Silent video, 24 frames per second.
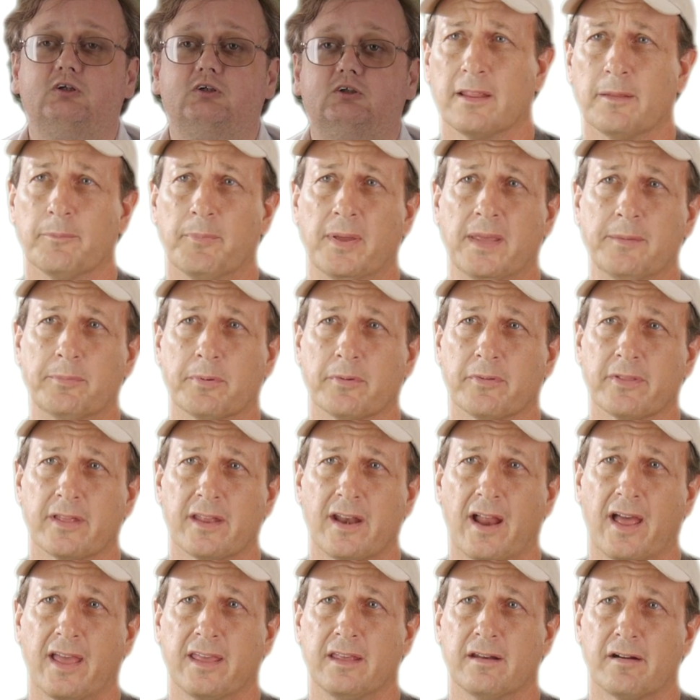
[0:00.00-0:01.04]
The people
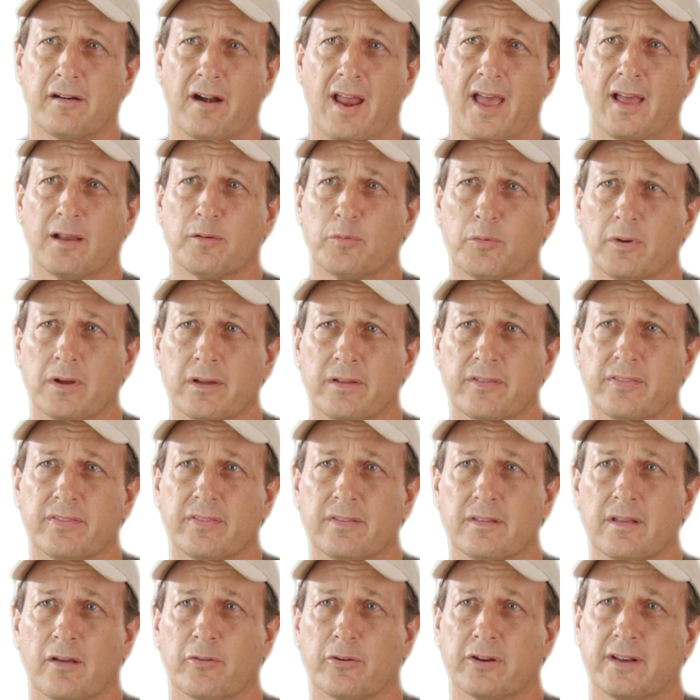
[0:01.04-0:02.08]
that I interact with
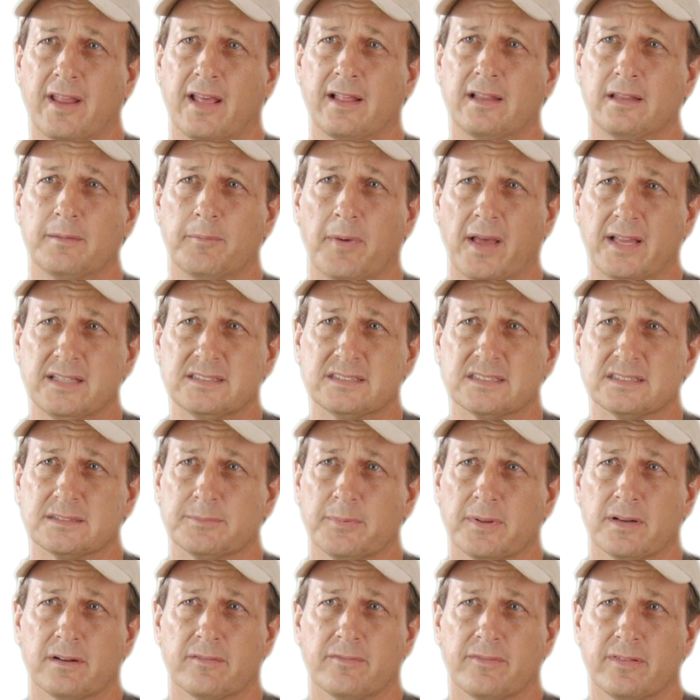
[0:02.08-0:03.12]
on a daily basis
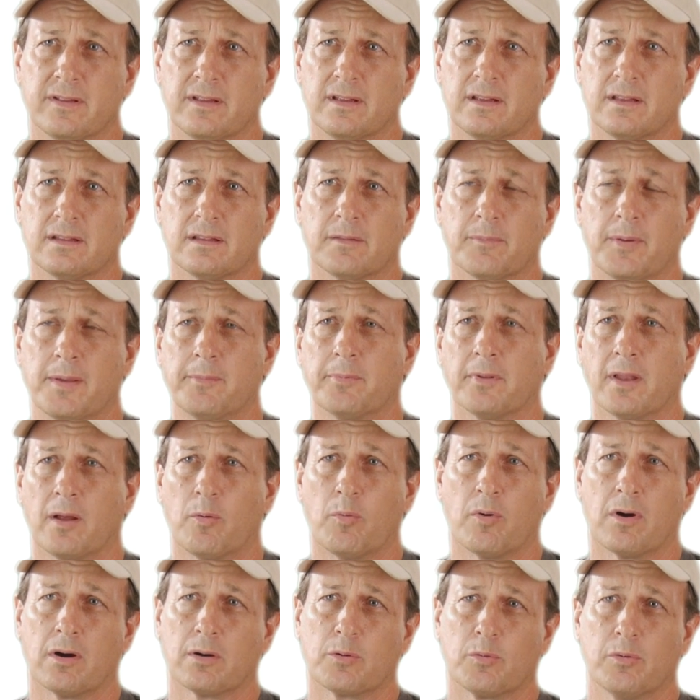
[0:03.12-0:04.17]
benefit, the people I
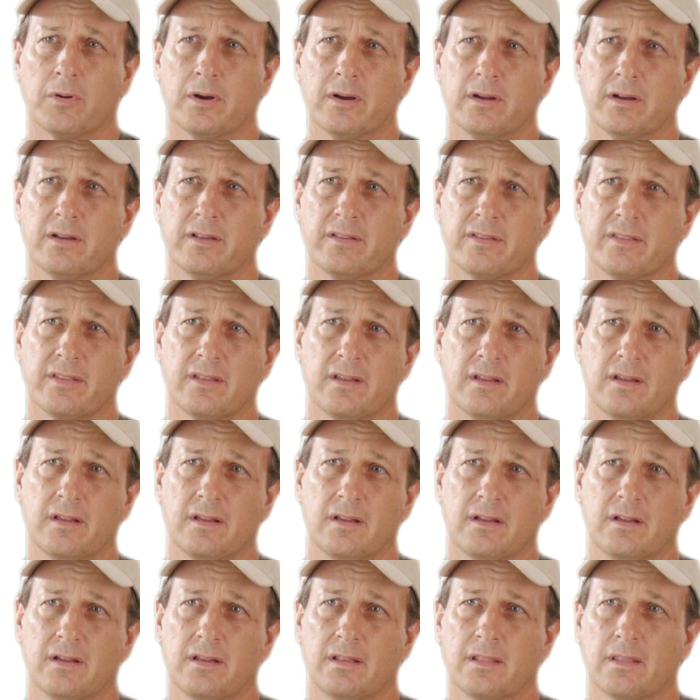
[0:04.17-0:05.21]
work with,
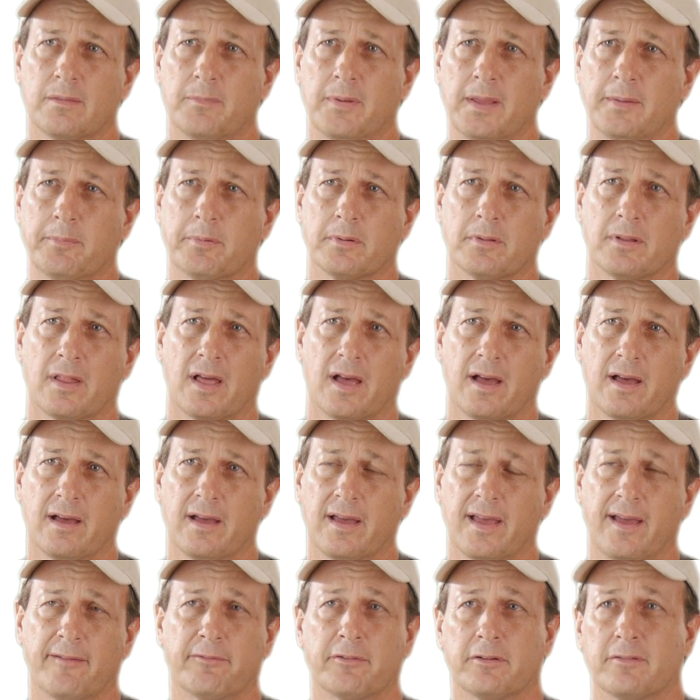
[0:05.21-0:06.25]
the people
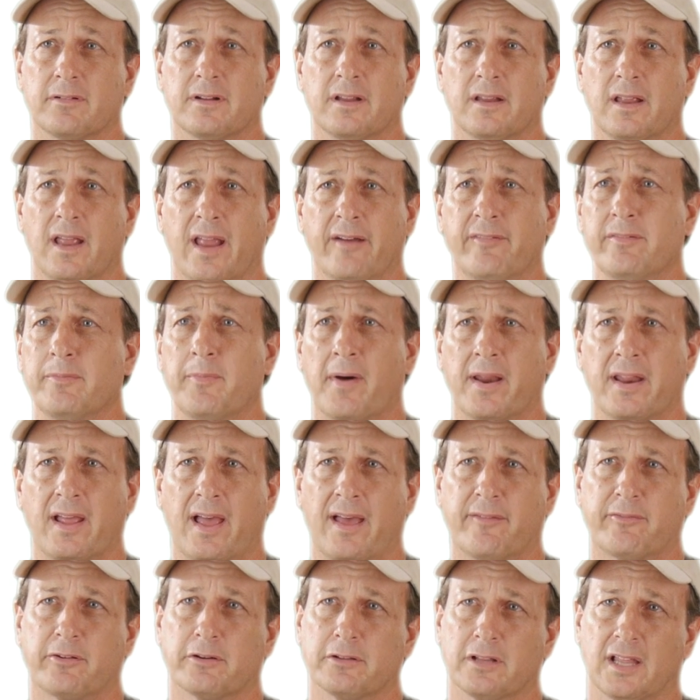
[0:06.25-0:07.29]
I have, everybody I
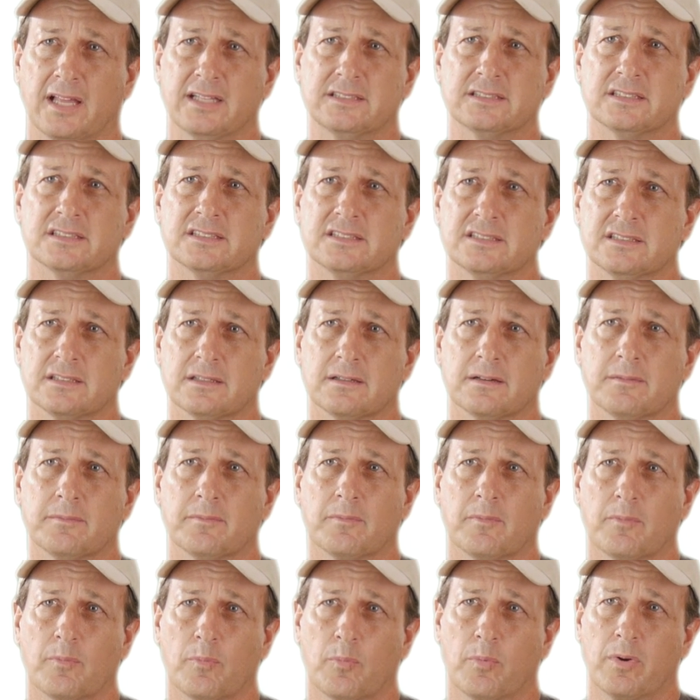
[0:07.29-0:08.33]
have a relationship
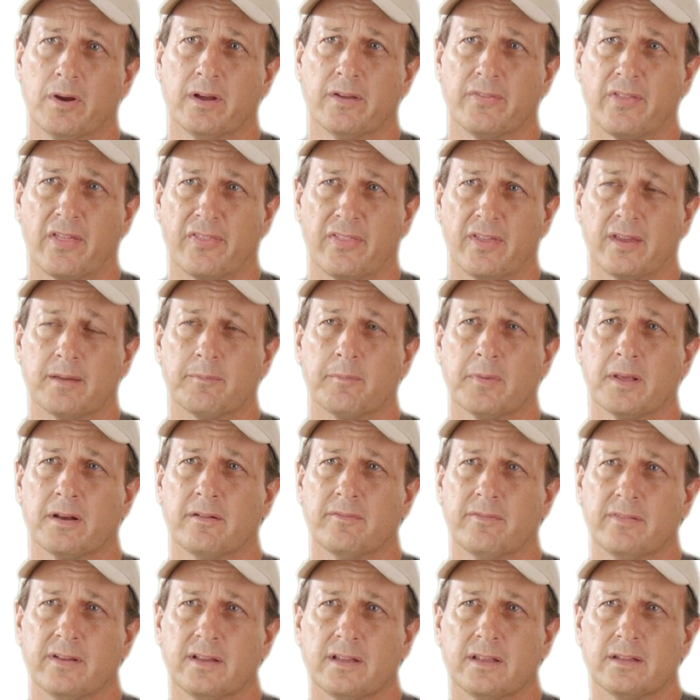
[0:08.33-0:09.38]
with, I think
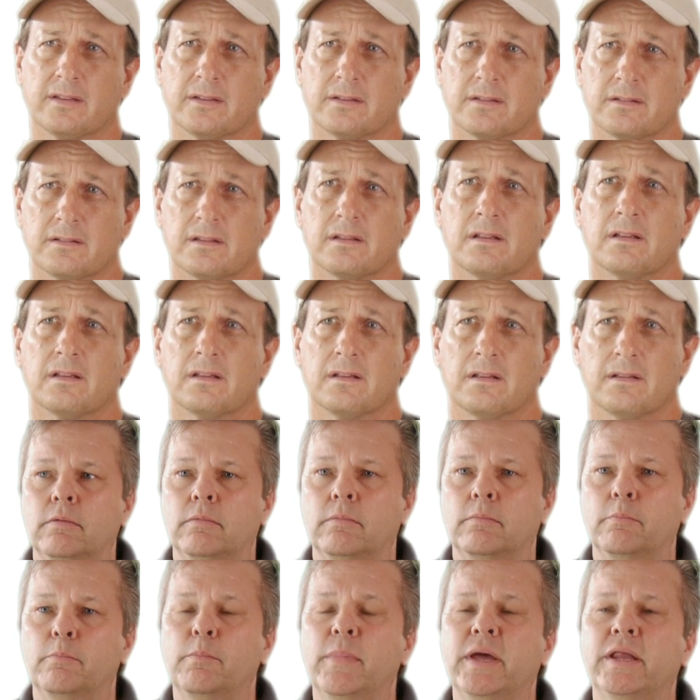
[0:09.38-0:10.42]
benefits.
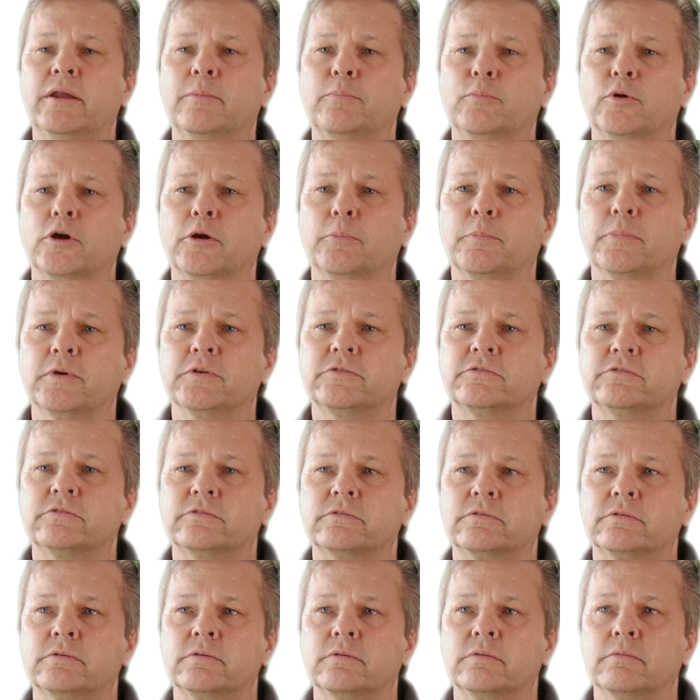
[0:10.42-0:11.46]
Men of
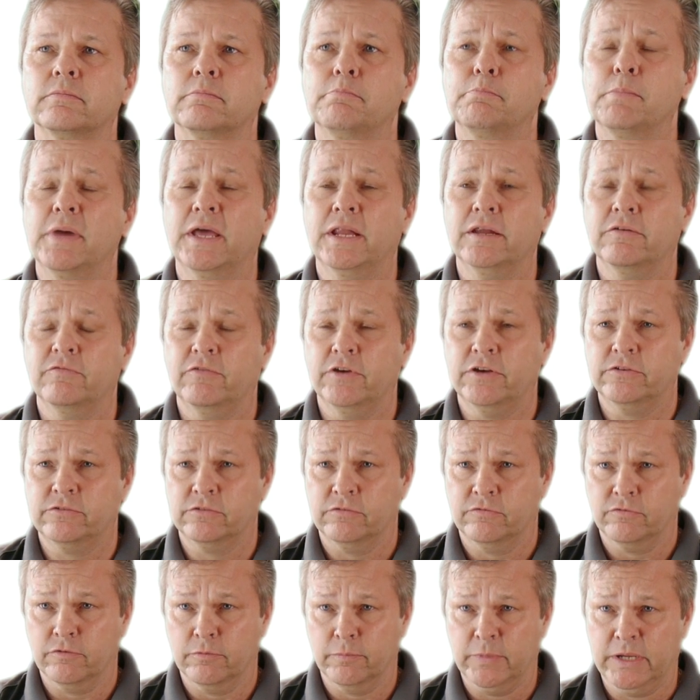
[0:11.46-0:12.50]
purpose, men of
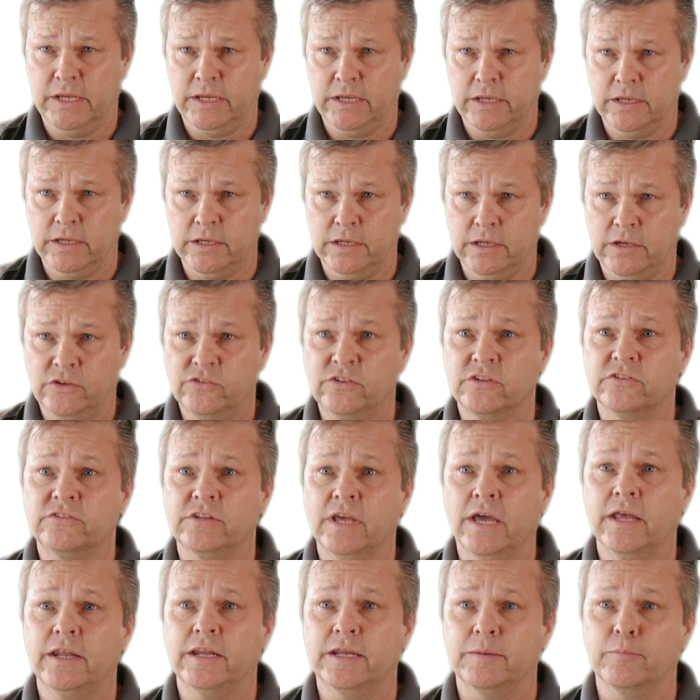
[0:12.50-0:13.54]
vision for me is a
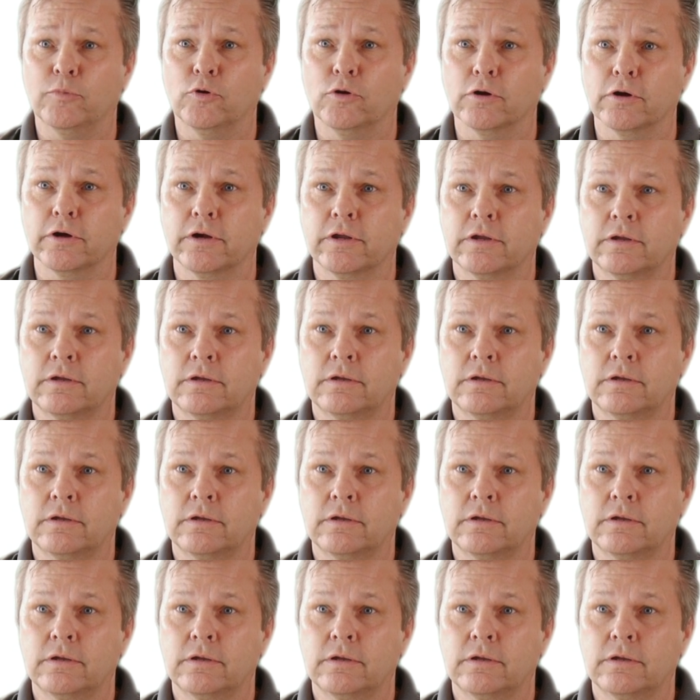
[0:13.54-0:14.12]
sounding board.